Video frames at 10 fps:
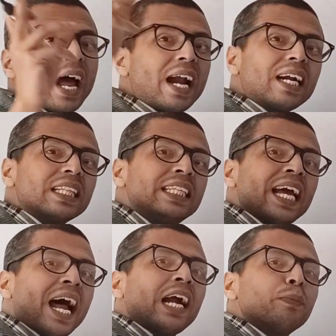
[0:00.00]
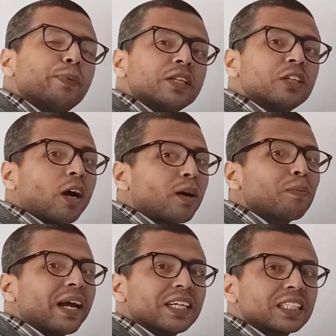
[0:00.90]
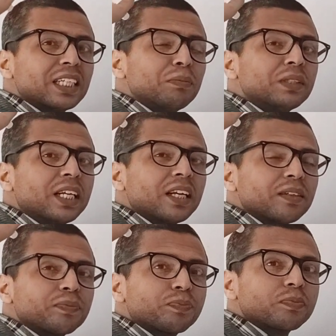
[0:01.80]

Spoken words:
and they had preserved my stem cell